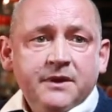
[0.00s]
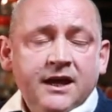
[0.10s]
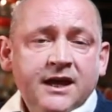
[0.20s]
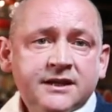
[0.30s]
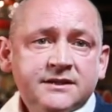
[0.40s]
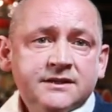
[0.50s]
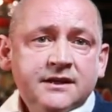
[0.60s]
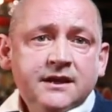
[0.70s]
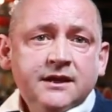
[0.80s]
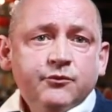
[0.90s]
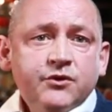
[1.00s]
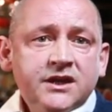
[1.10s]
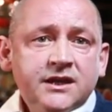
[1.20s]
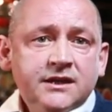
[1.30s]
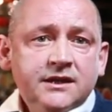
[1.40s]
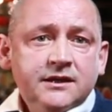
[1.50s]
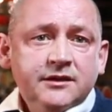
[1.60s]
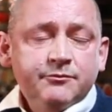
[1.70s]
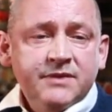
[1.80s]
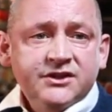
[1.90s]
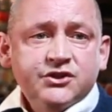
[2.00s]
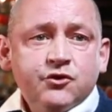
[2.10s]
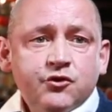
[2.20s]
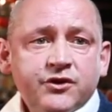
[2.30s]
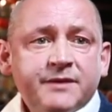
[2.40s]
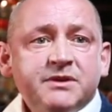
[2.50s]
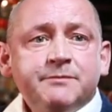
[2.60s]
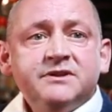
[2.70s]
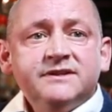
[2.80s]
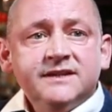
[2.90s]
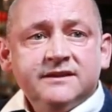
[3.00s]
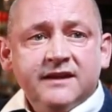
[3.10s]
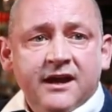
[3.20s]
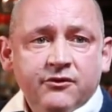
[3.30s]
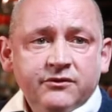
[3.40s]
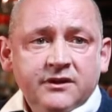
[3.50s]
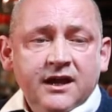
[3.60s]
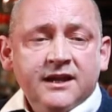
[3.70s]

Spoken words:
and we make sure that people sit down